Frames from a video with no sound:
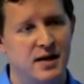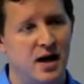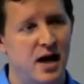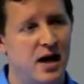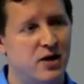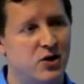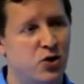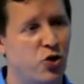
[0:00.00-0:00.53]

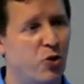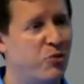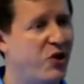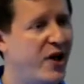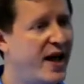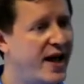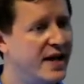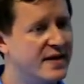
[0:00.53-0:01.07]
Uh, Google
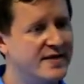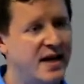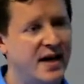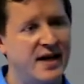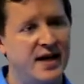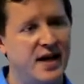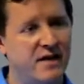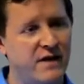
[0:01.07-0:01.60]
Play does
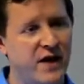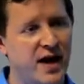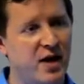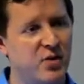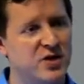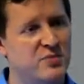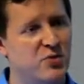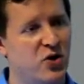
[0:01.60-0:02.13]
not
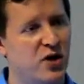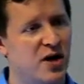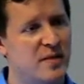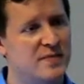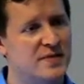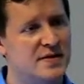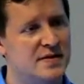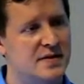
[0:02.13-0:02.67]
identify which
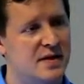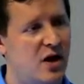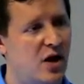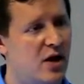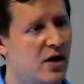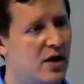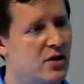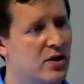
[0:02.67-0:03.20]
programs
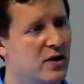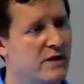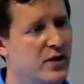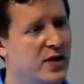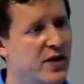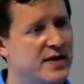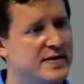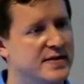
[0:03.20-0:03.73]
are under a
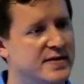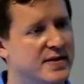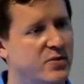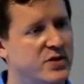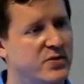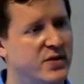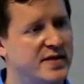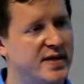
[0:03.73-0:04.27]
free license and
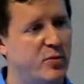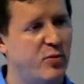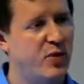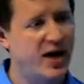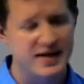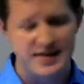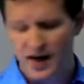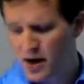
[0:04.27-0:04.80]
which ones are
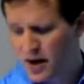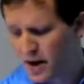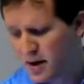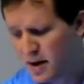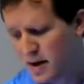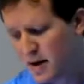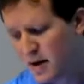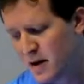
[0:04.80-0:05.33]
proprietary.
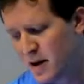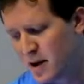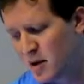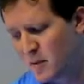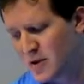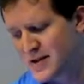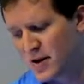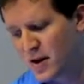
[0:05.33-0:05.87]

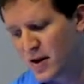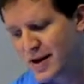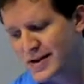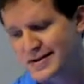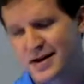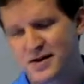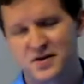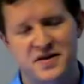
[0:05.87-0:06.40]
The Mozilla
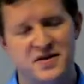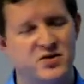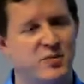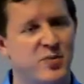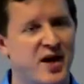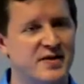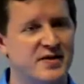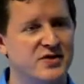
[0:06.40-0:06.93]
Extensions
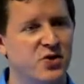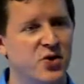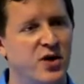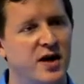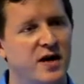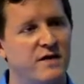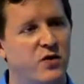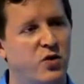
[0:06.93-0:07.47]

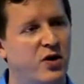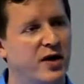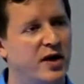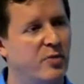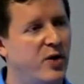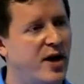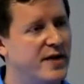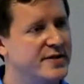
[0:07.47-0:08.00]
repository for
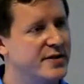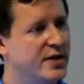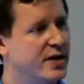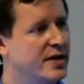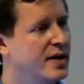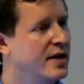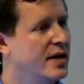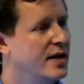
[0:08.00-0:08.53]
your
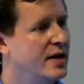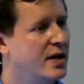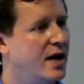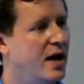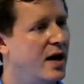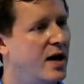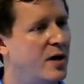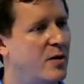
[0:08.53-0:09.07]
browser
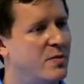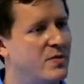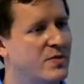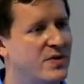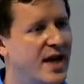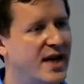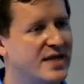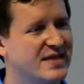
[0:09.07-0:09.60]
um,
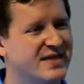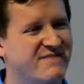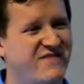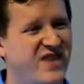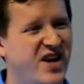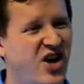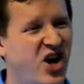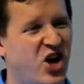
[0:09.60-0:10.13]
has
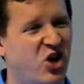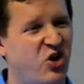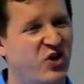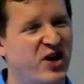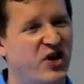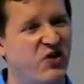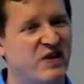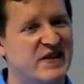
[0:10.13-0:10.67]
very
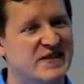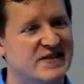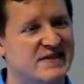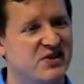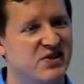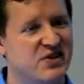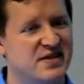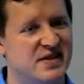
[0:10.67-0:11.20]
unclear license
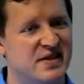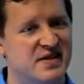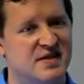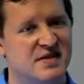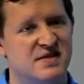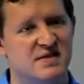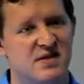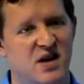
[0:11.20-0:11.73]

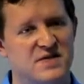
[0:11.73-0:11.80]
notices.